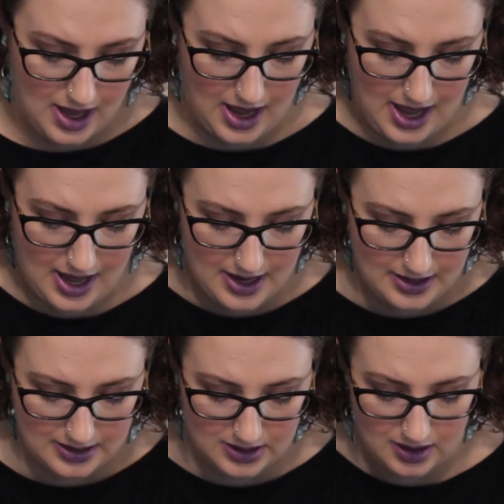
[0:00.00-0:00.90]

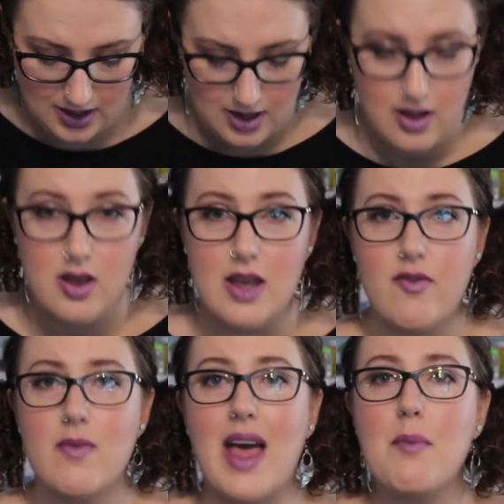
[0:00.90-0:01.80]
And
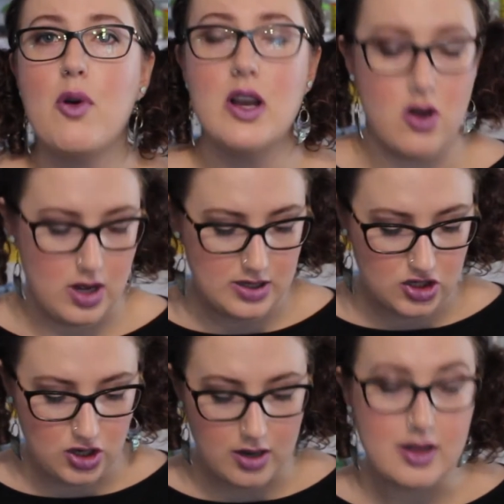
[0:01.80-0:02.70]
from that point on
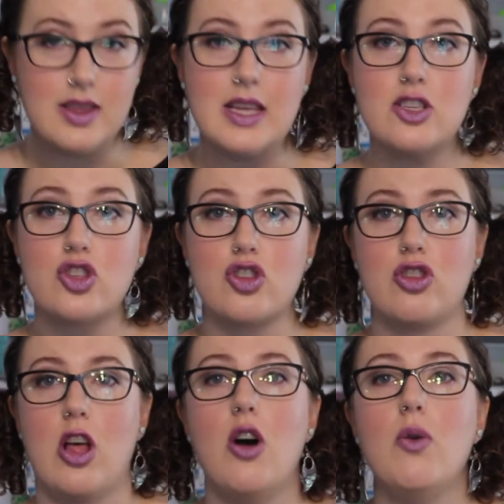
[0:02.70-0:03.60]
started the
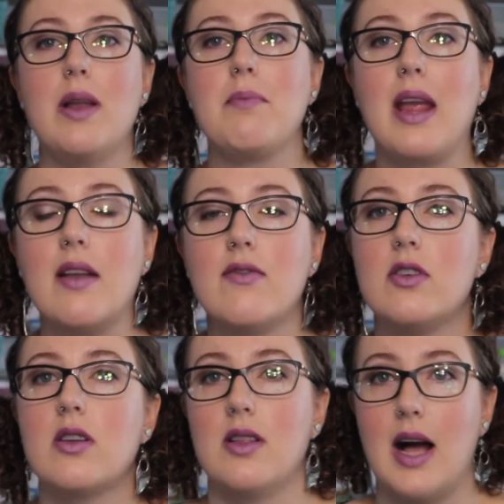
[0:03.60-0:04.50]
slow and
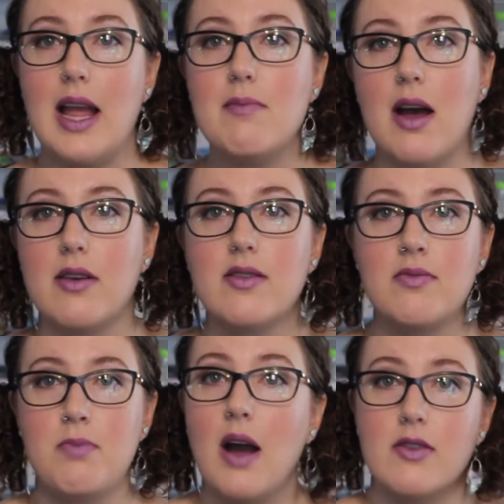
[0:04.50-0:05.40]
painful climb out
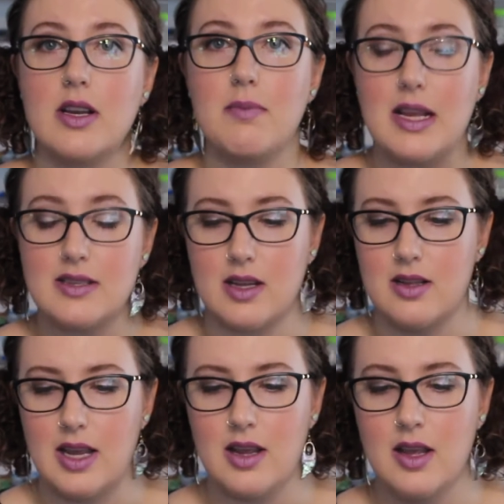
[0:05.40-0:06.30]
of poverty,
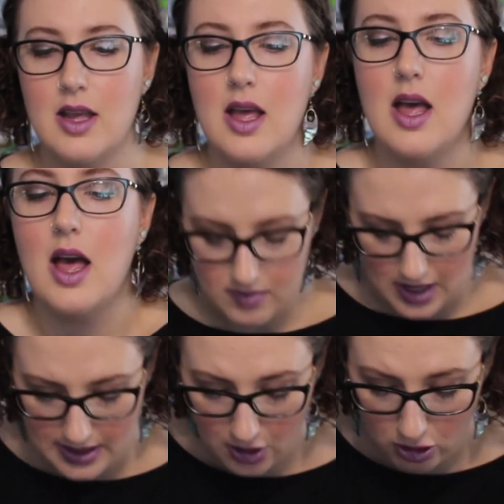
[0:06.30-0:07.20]
basically.
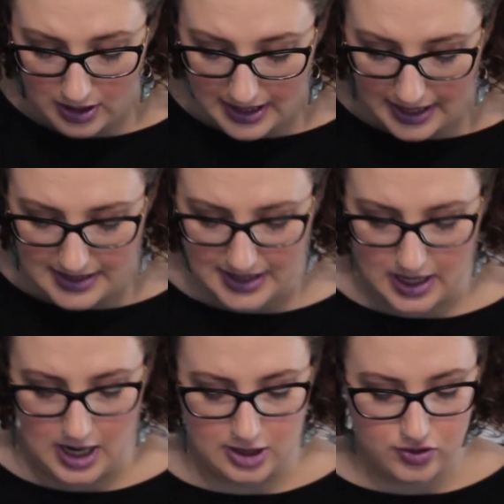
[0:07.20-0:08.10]
In the early
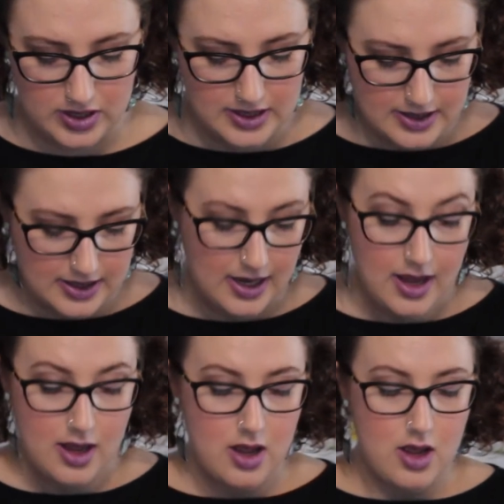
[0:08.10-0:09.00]
1900s,
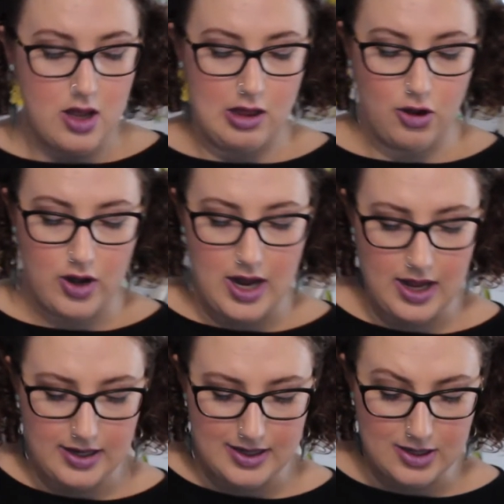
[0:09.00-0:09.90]

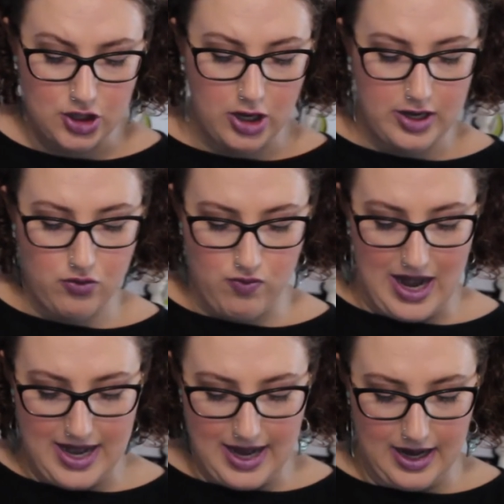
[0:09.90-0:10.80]
Laura just started
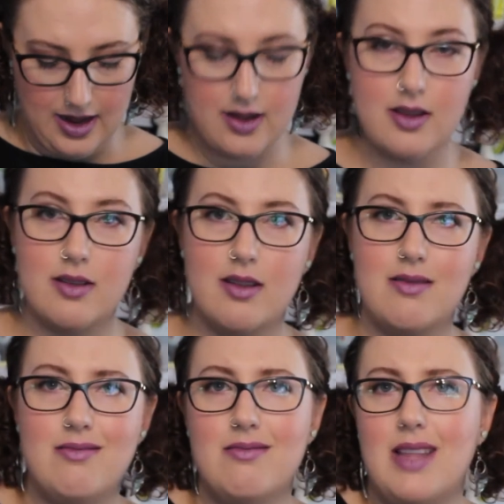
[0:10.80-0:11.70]
writing
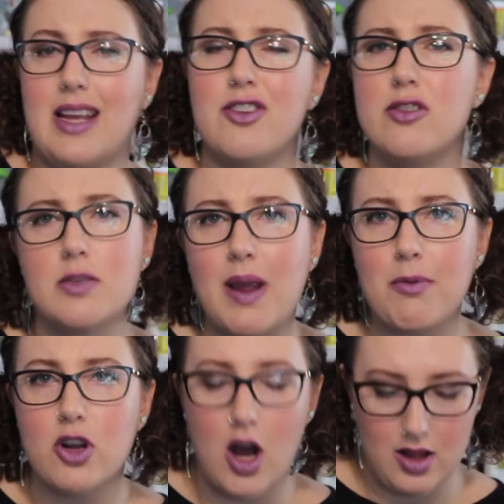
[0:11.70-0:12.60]
like a
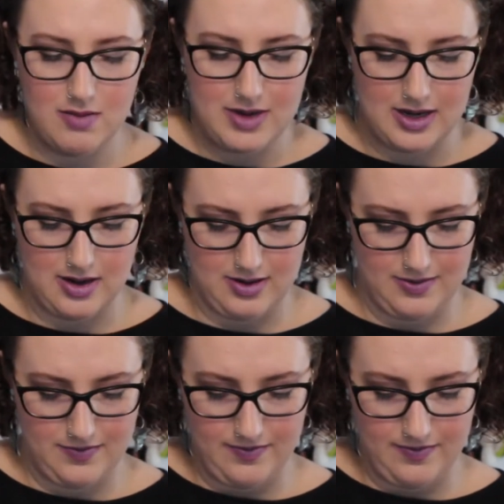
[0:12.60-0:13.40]
newspaper column in a